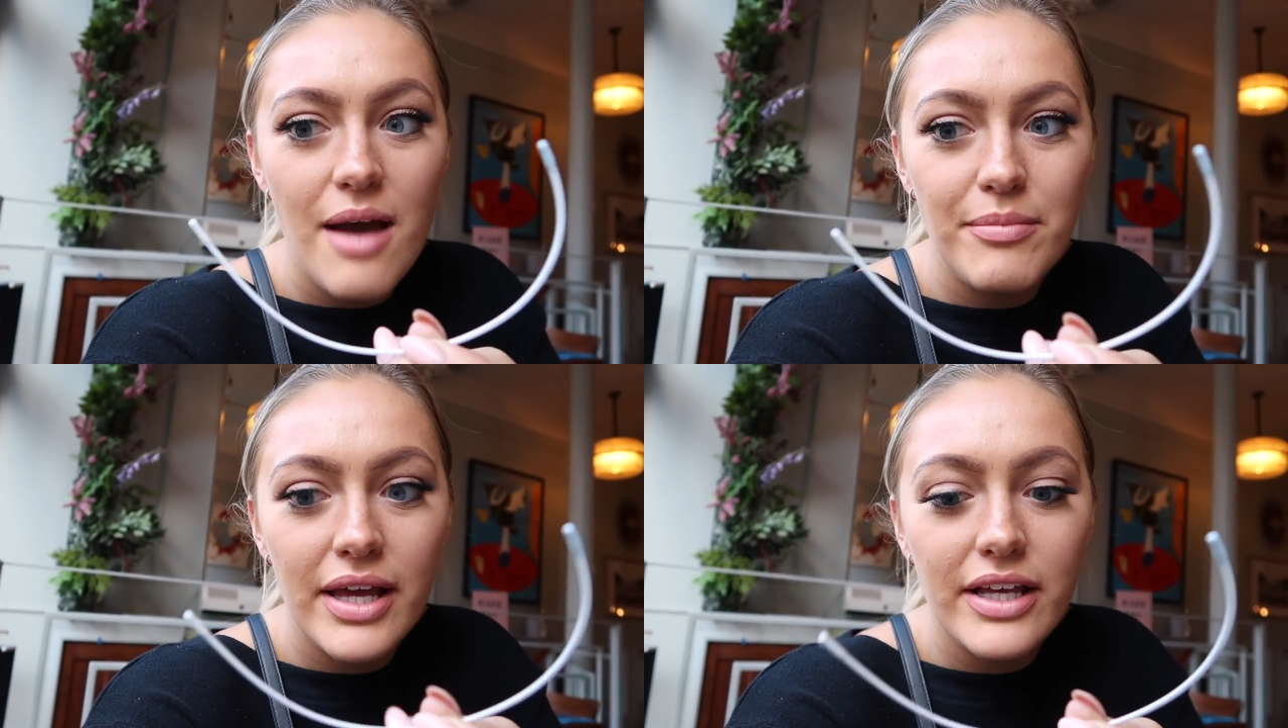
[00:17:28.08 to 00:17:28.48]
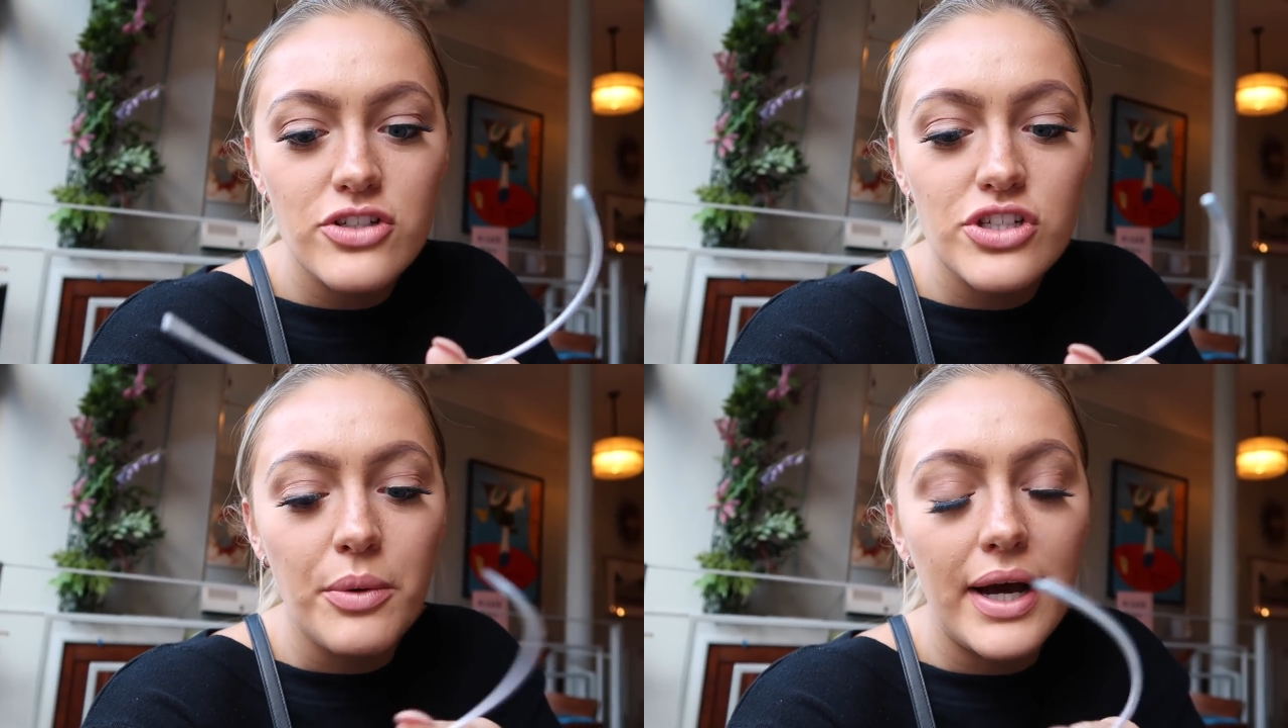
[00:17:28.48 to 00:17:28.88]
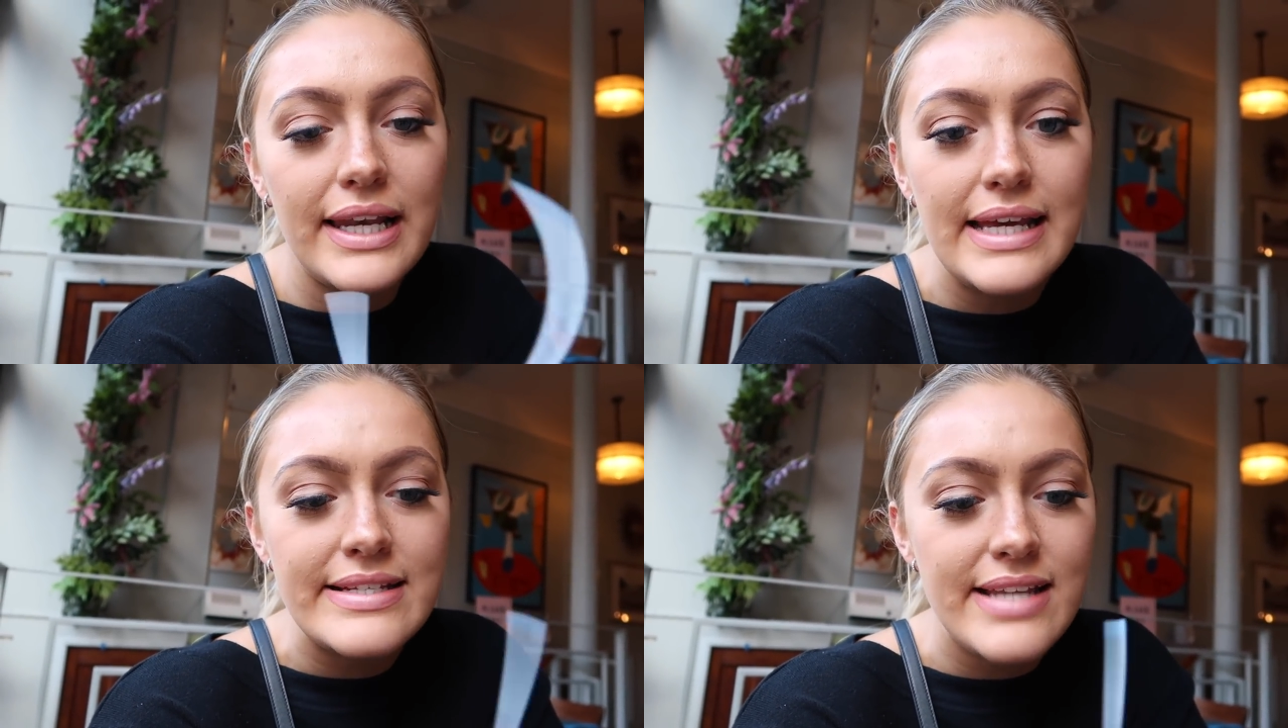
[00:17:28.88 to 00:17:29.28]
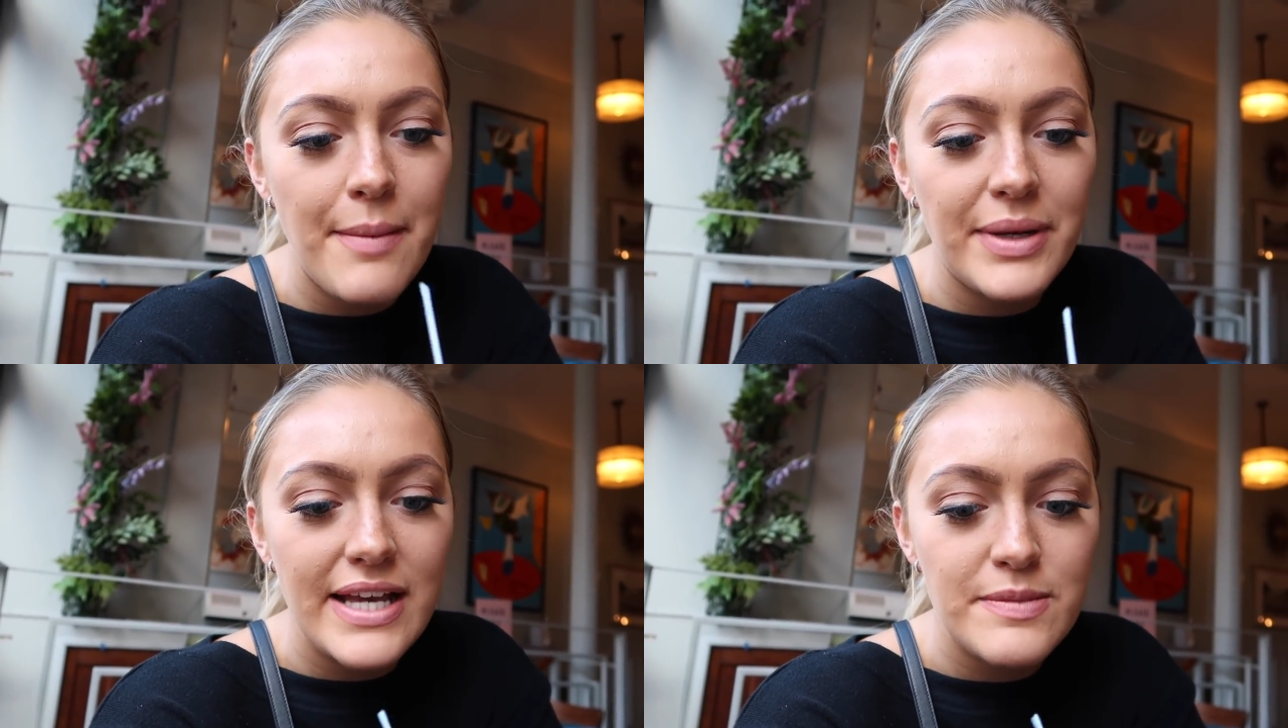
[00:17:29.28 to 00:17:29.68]
I'm like, do you know what, at least
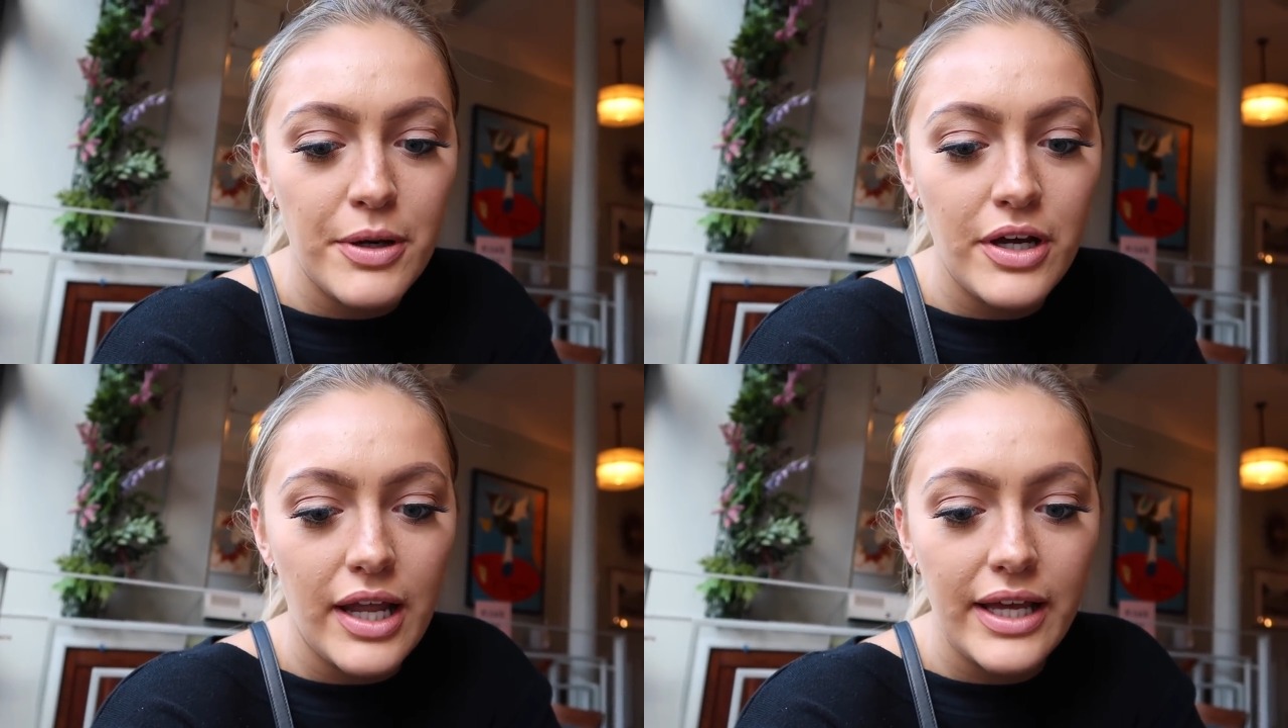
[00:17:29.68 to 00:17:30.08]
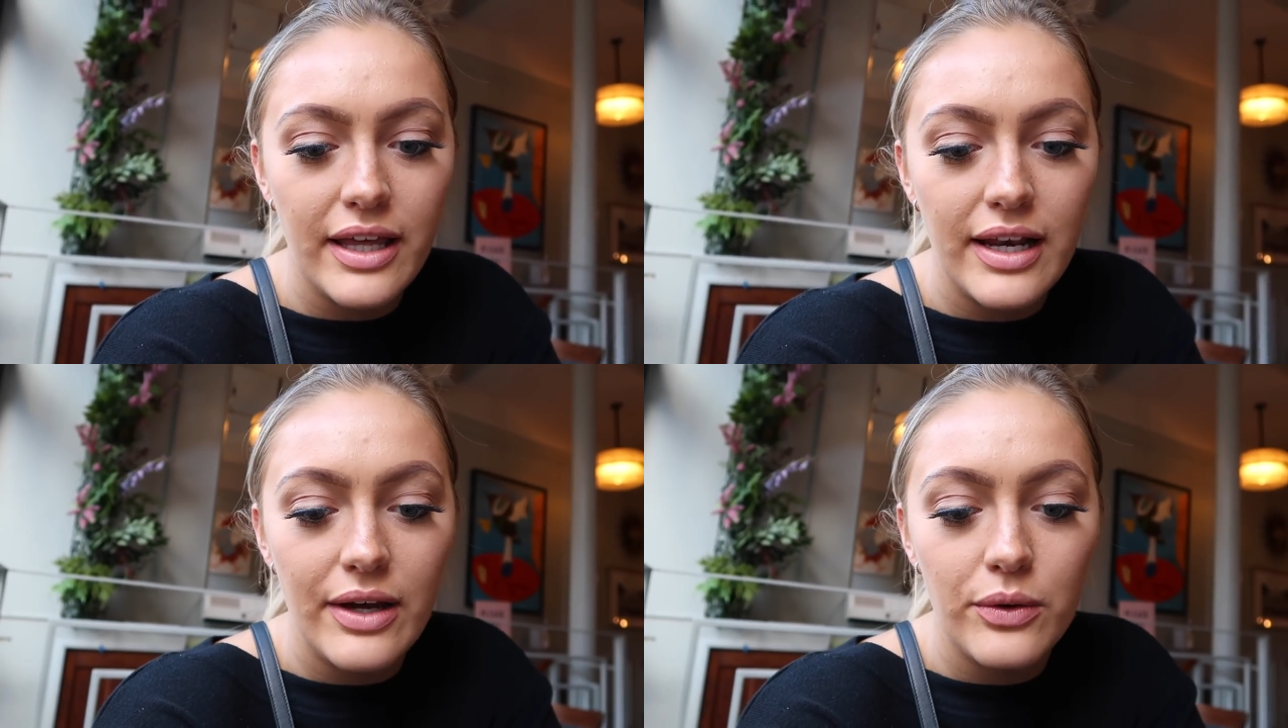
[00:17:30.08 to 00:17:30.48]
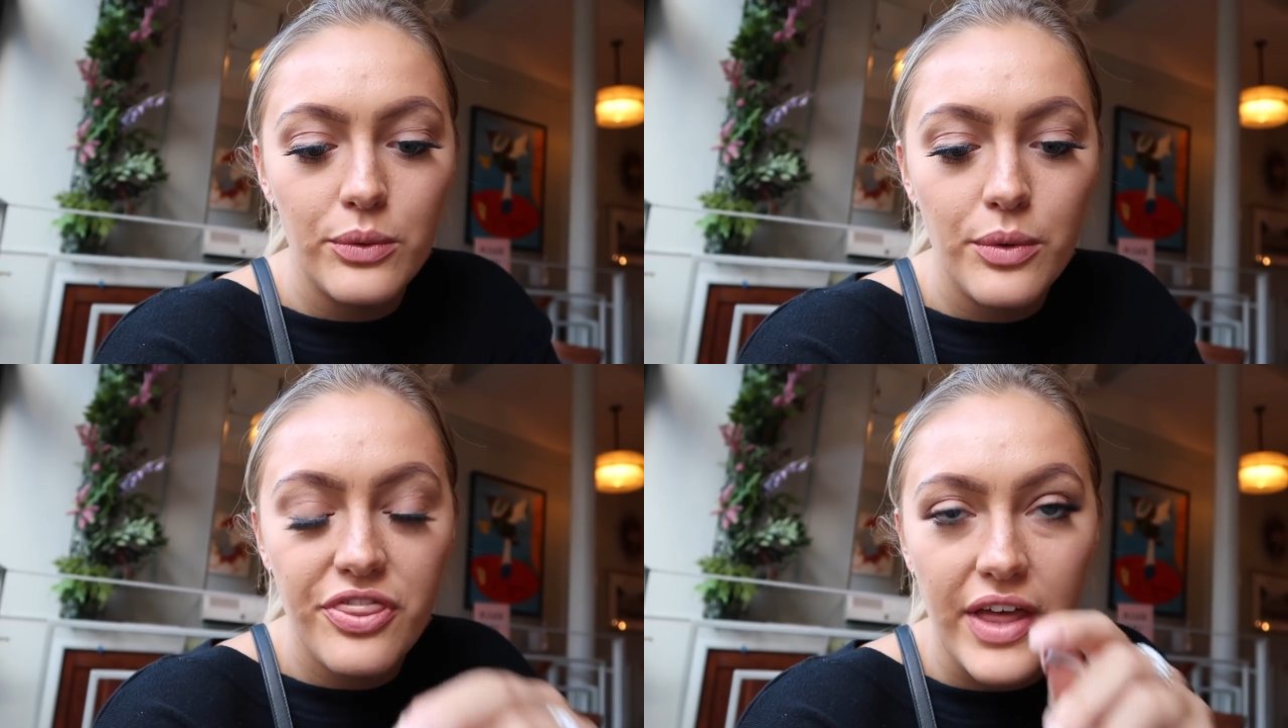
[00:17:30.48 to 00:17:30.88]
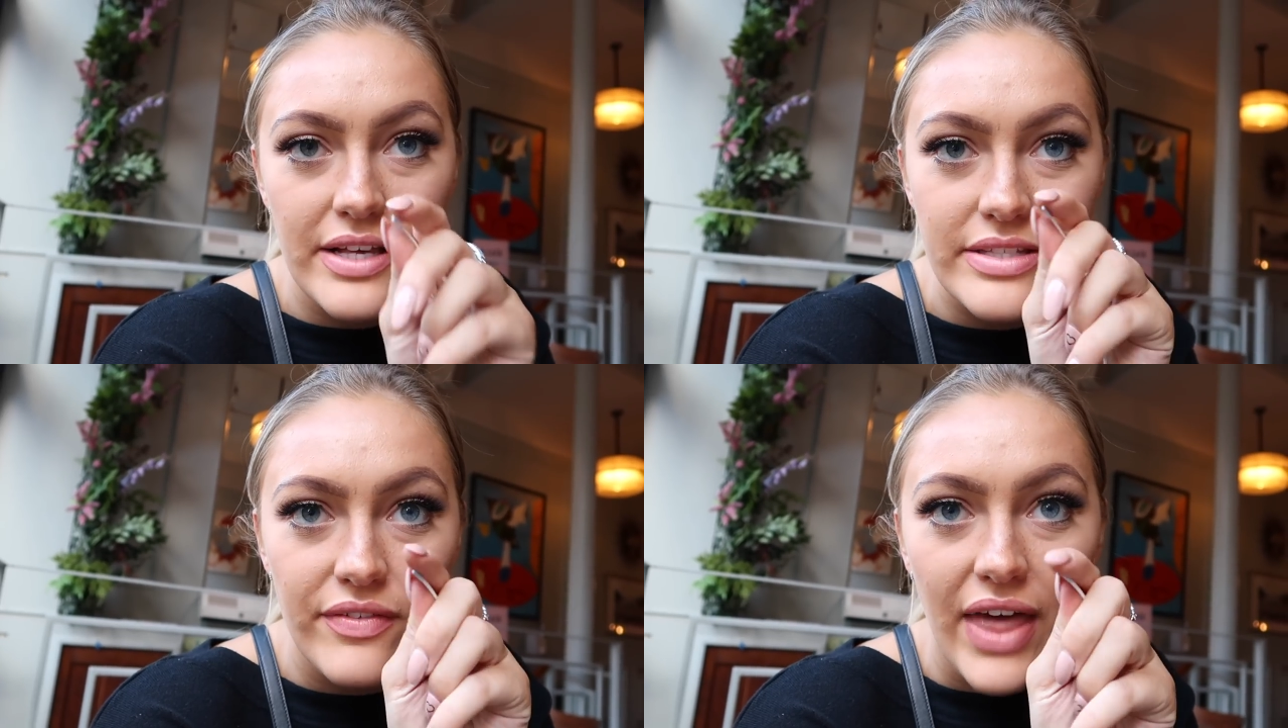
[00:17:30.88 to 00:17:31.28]
M&S put like little
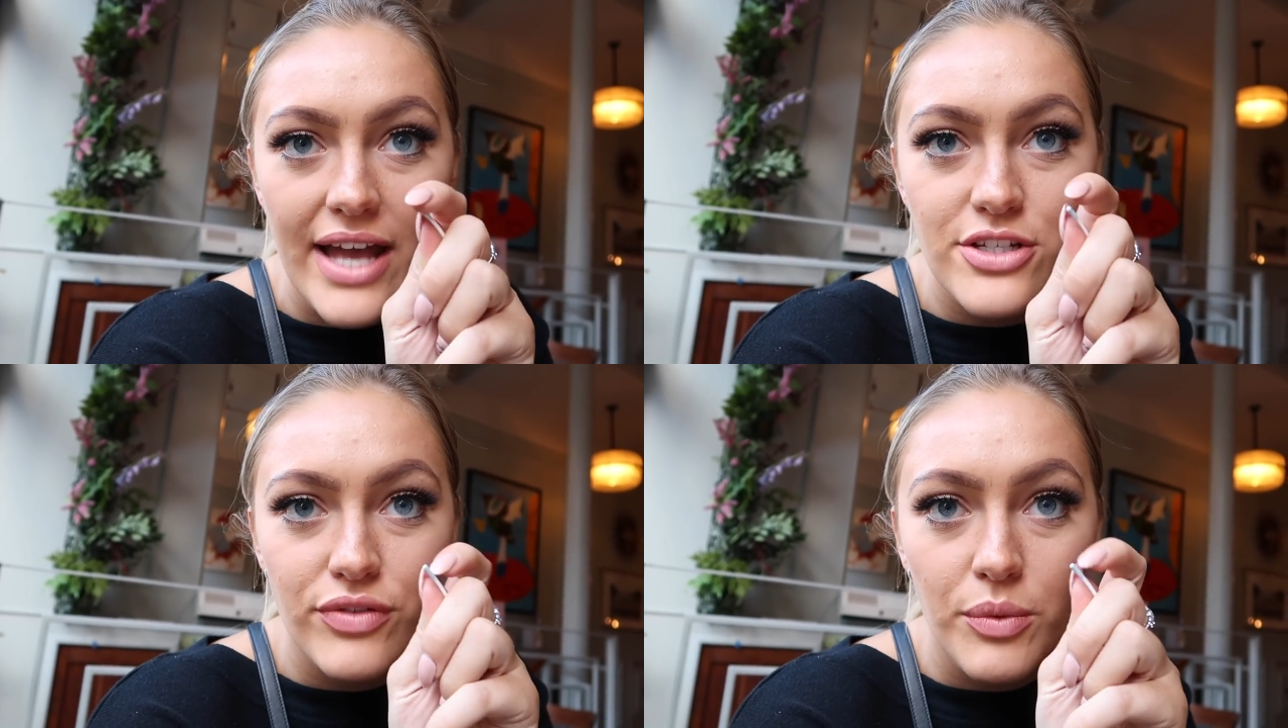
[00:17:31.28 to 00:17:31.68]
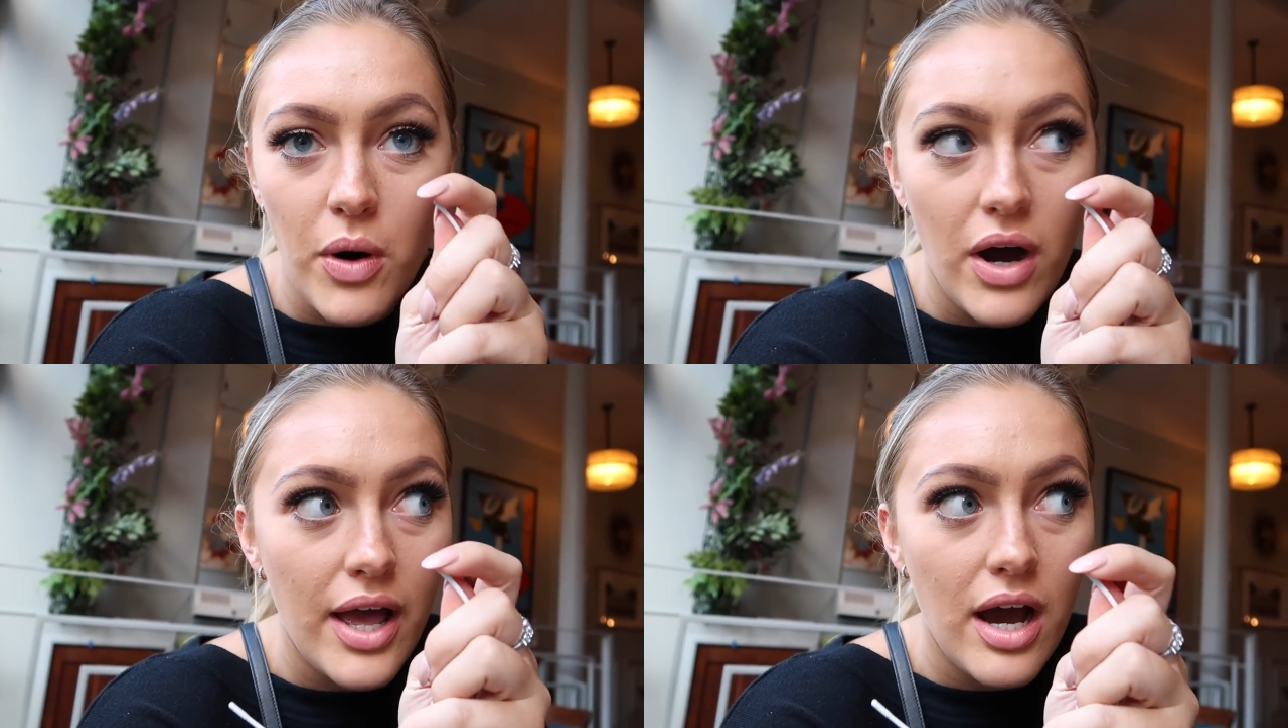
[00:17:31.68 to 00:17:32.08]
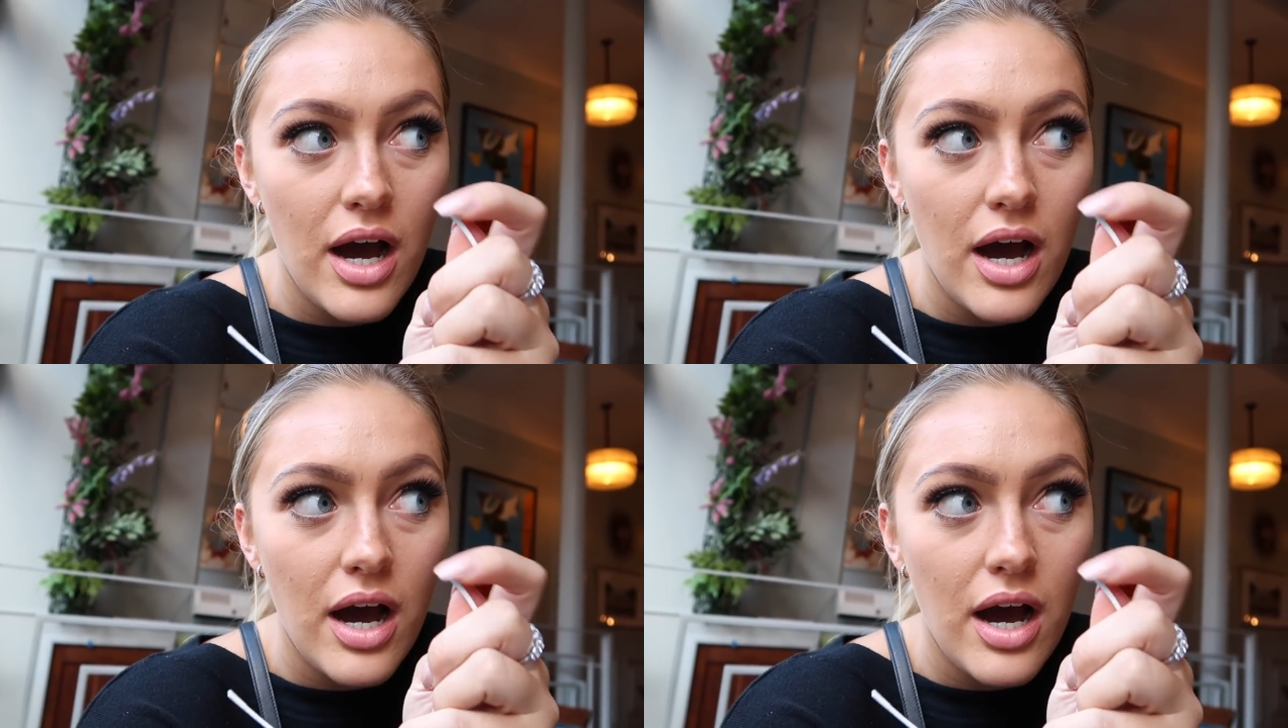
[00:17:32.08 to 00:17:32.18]
things over the edge of the wire.